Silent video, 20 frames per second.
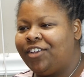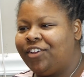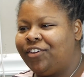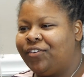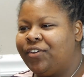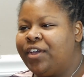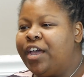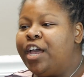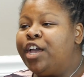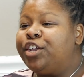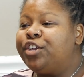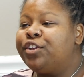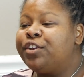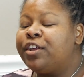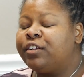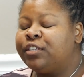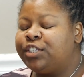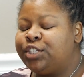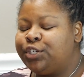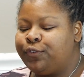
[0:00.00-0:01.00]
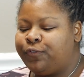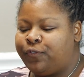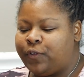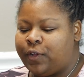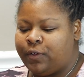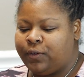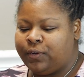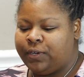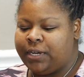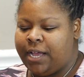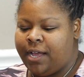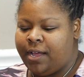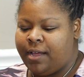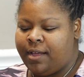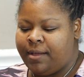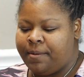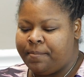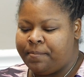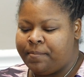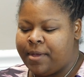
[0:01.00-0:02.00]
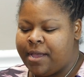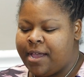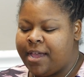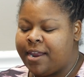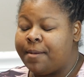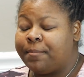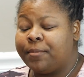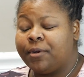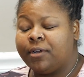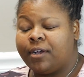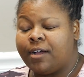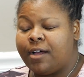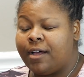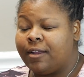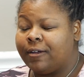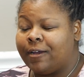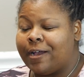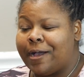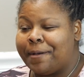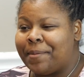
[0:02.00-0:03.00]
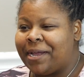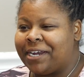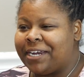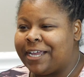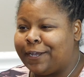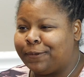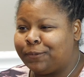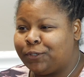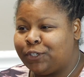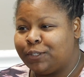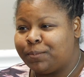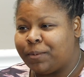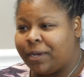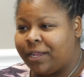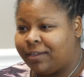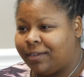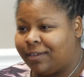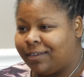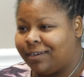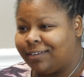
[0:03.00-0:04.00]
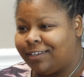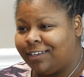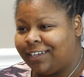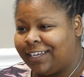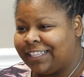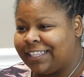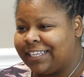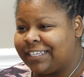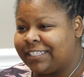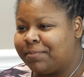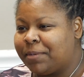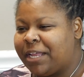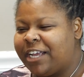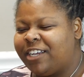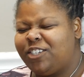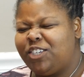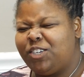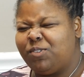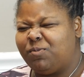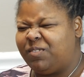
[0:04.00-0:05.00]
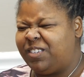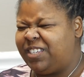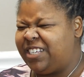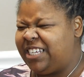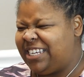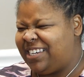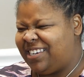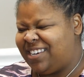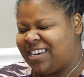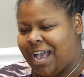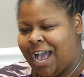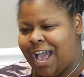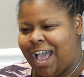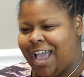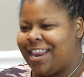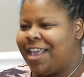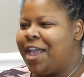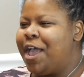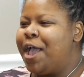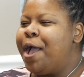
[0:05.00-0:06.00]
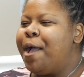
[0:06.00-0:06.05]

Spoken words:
you. You know, twofold, and I'm going to call her out by name. She's probably going to look at this and be like, you did not.